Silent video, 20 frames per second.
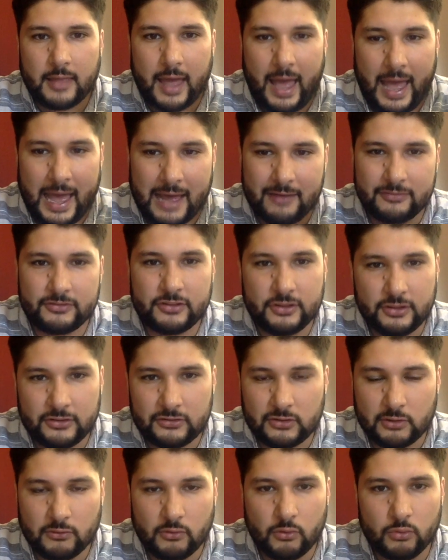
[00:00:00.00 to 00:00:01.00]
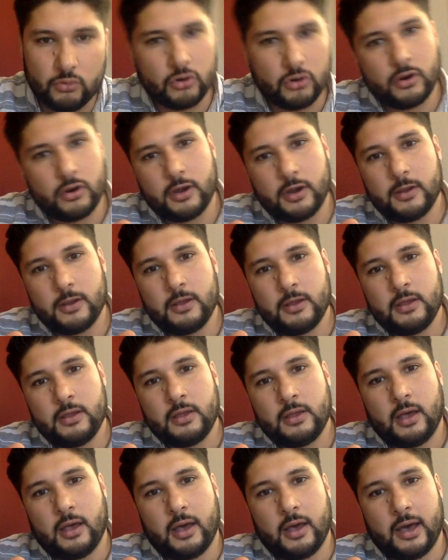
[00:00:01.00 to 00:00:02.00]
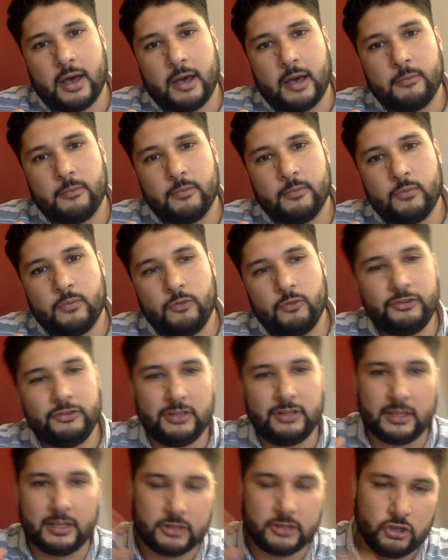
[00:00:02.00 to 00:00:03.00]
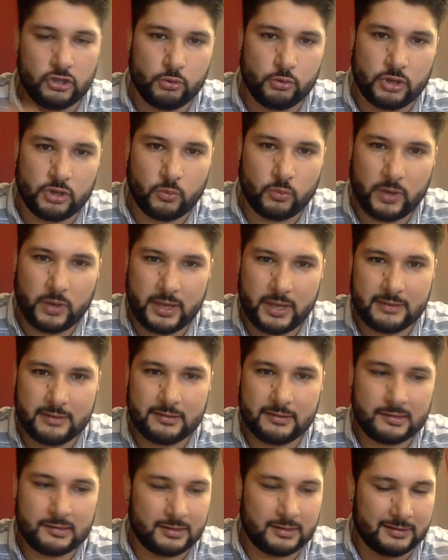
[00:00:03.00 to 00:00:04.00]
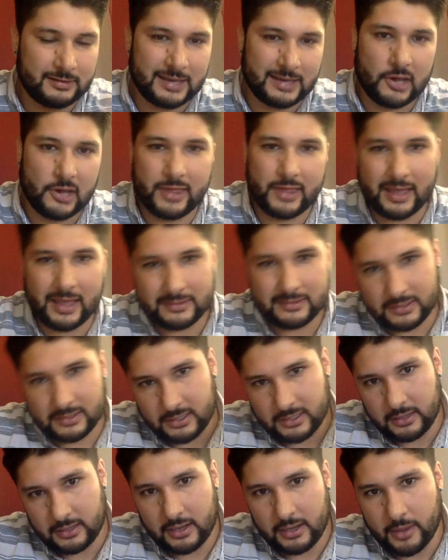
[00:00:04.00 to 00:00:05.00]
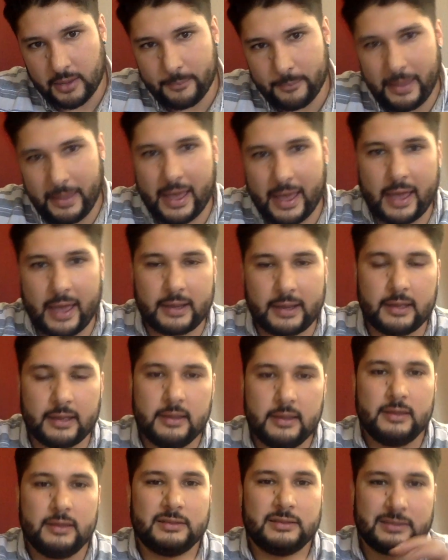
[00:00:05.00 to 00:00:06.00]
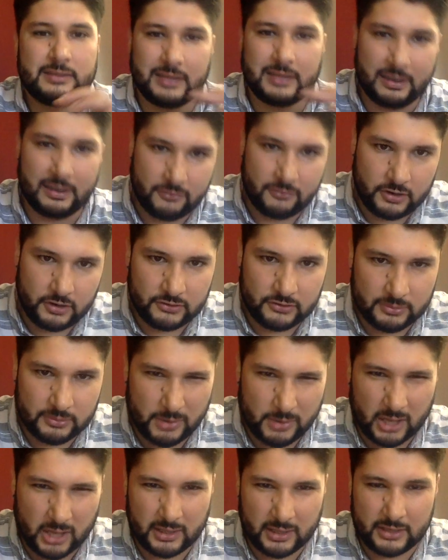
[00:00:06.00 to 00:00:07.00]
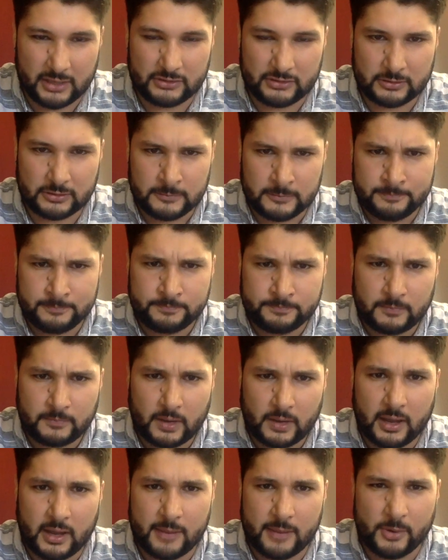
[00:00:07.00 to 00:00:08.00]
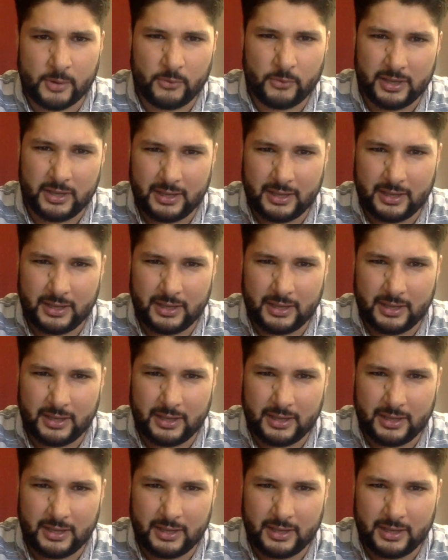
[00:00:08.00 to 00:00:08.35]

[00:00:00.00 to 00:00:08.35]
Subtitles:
After the Civil War, we see that the Union wins, the South has to come back, slavery is abolished, and we